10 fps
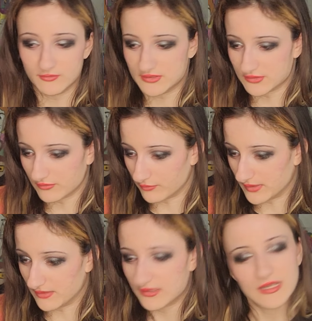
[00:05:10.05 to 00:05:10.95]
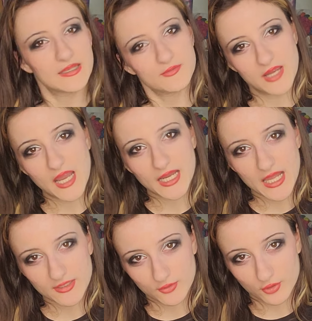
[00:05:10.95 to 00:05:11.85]
which was weird. Anyway, I
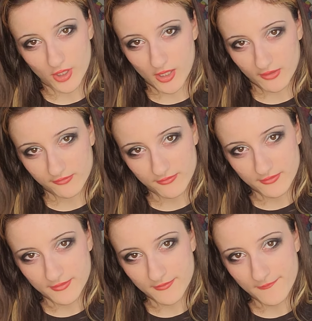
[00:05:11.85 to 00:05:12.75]
got a cross.